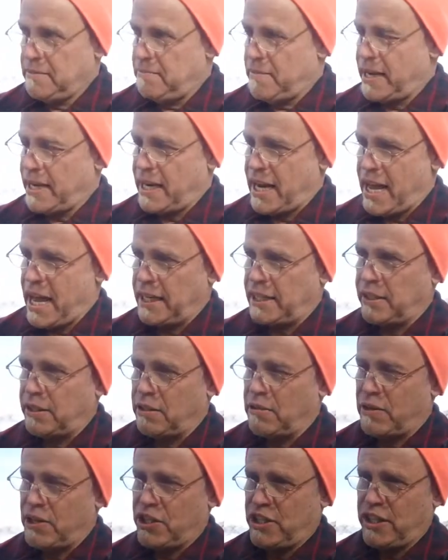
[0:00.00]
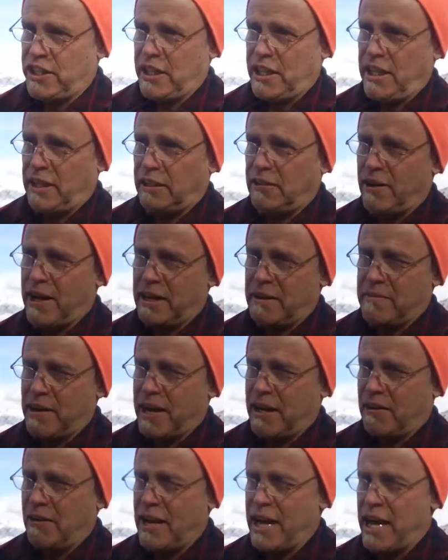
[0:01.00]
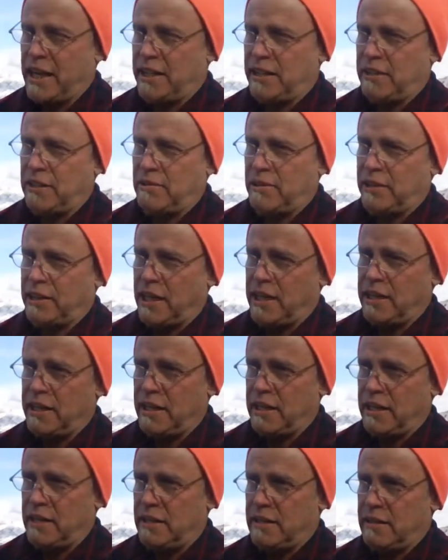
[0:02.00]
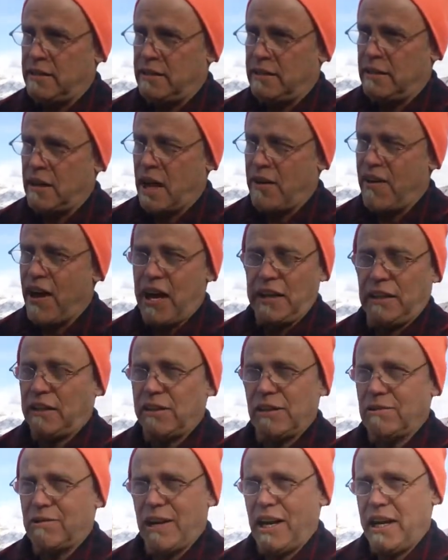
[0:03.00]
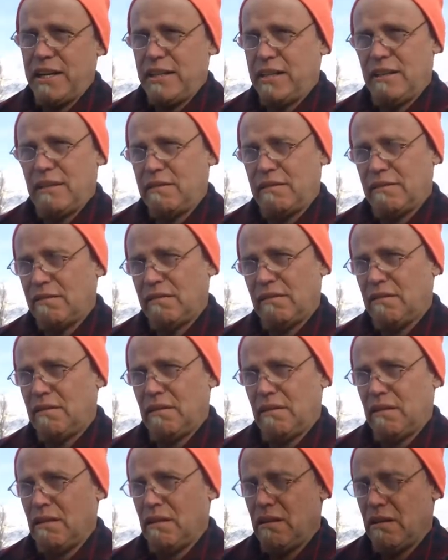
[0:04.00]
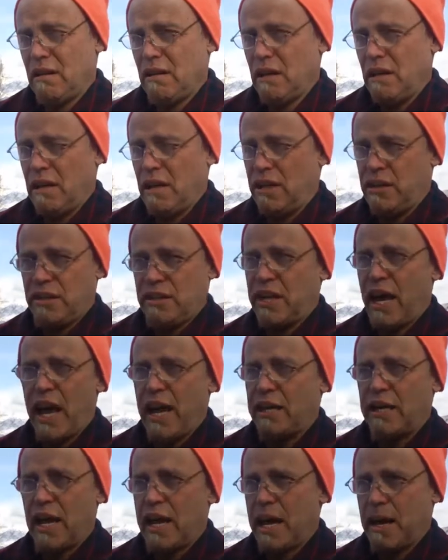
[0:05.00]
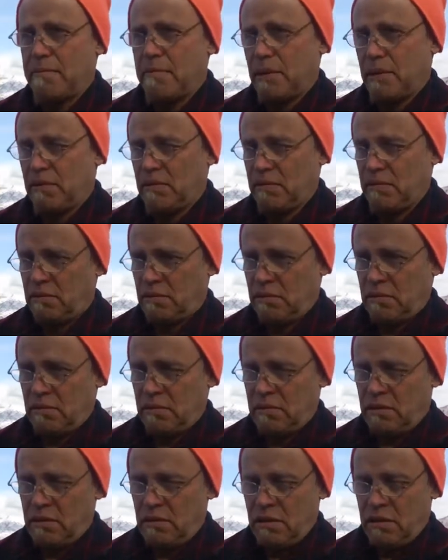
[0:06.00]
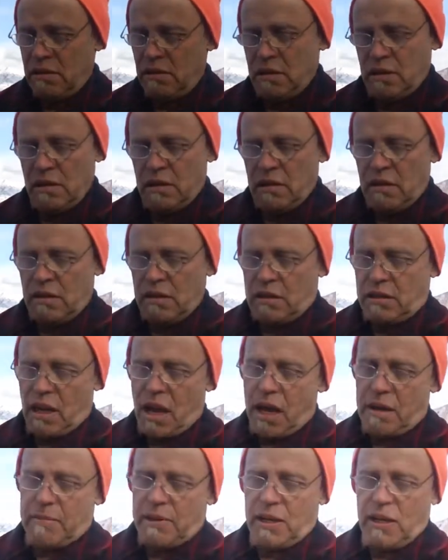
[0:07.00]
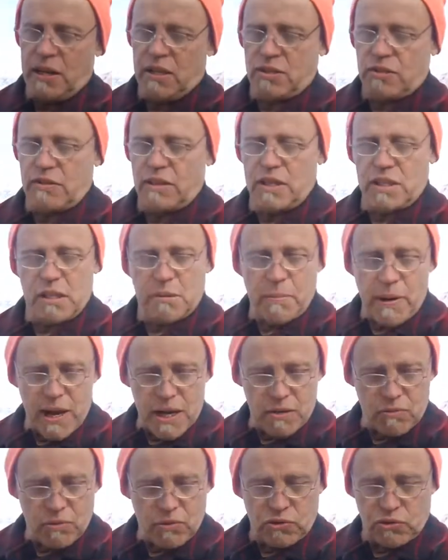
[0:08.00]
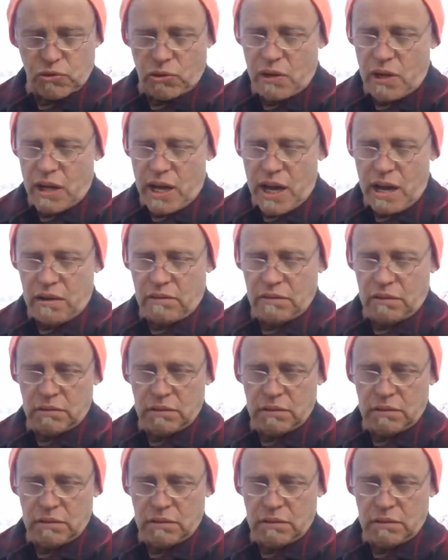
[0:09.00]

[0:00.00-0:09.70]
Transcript: Megan had to do what she did. Greg and Michael had to do what they did. I've had to do what I did. It just had to happen. Time and history and space will sort it out.